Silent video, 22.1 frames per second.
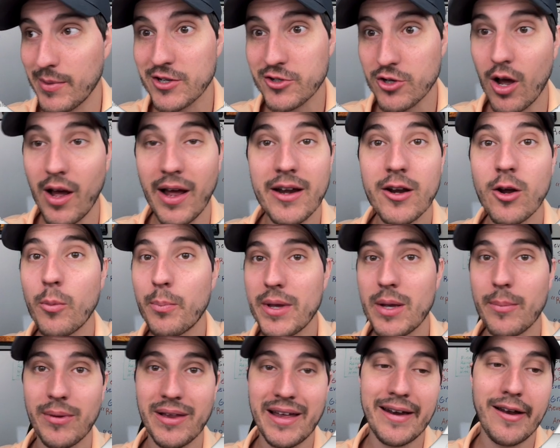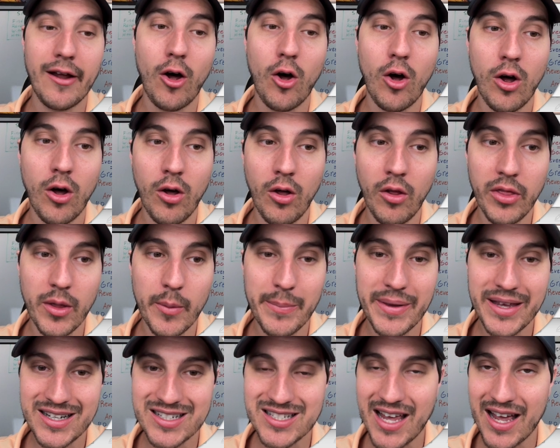I know people at all the
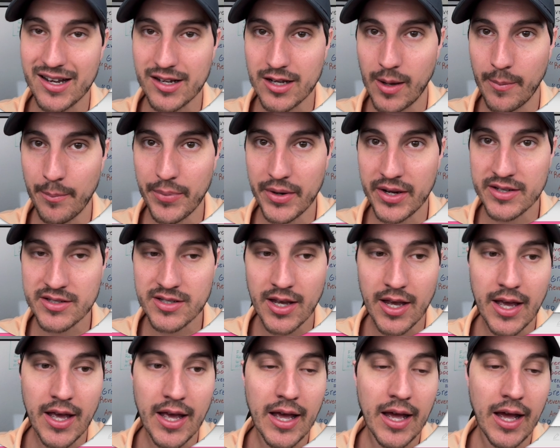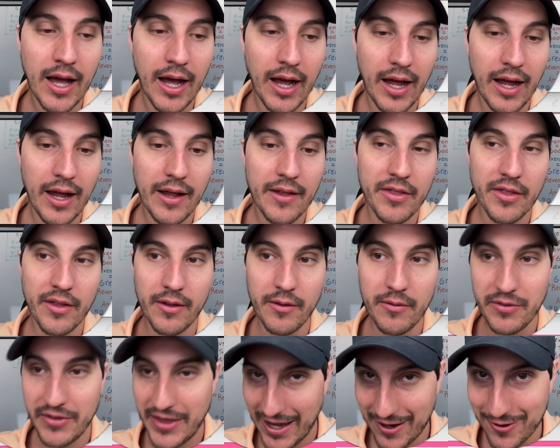big tech companies
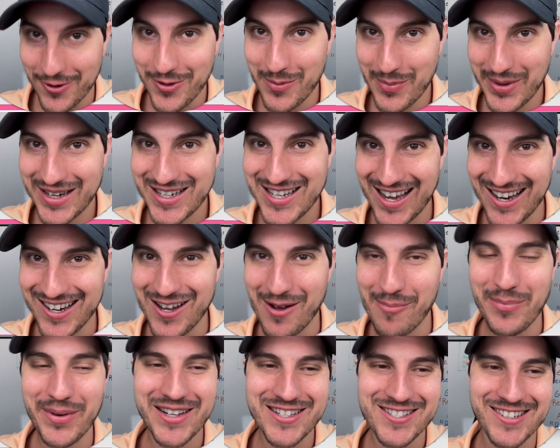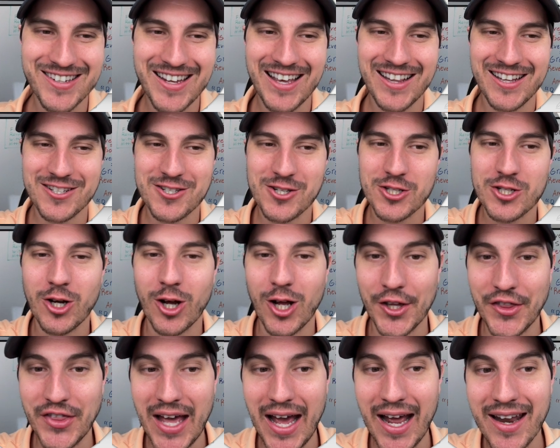that are the big tech companies. Okay, let's just call
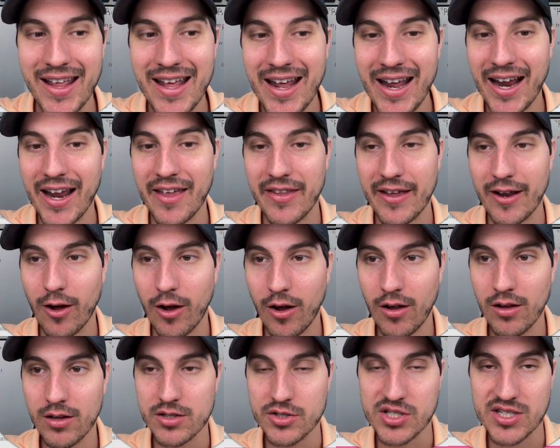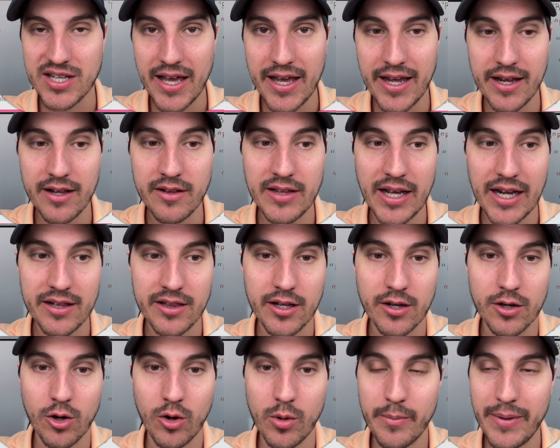it that. And they all are saying that they're
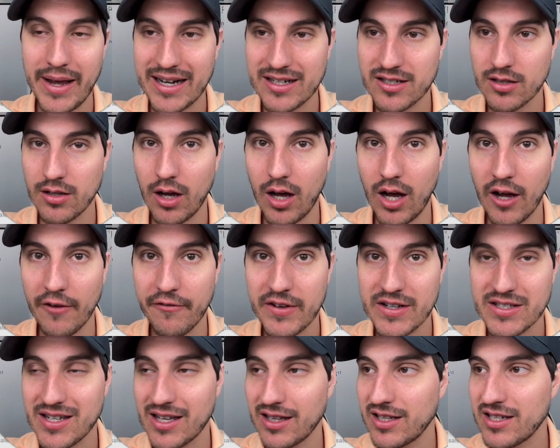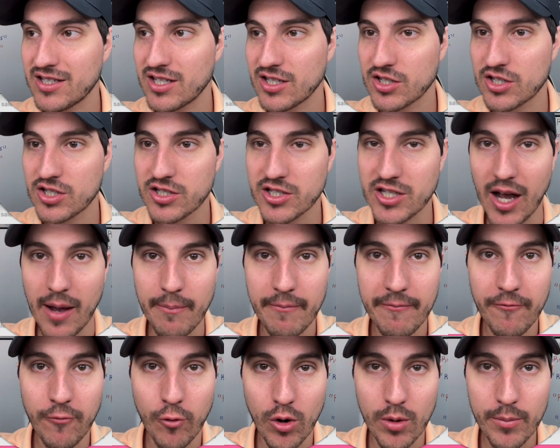going back to the office, at least in
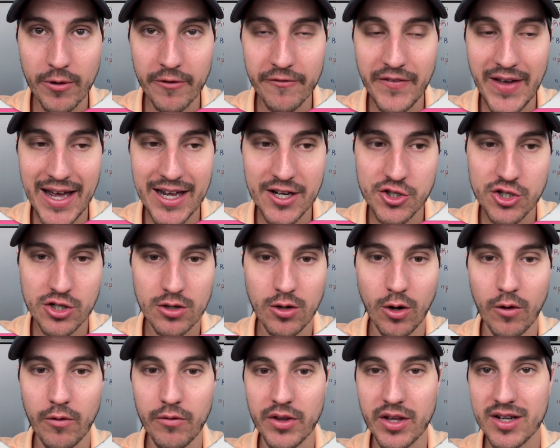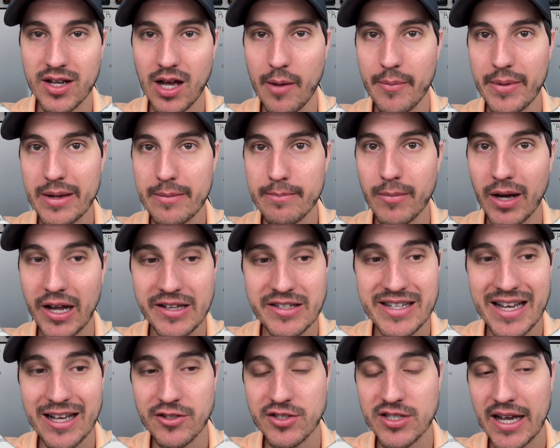some form or fashion, over the coming months,
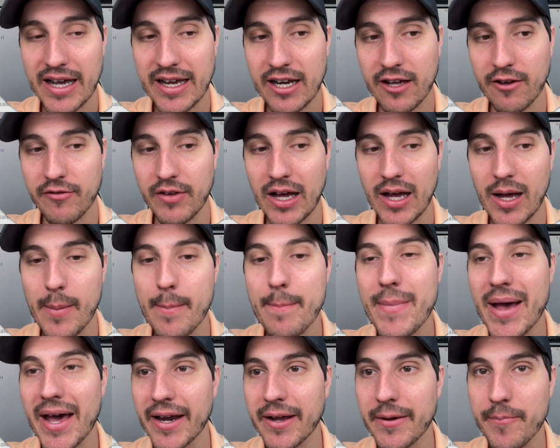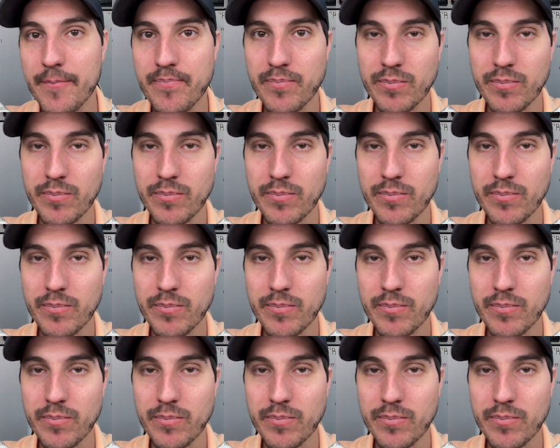outside of Meta.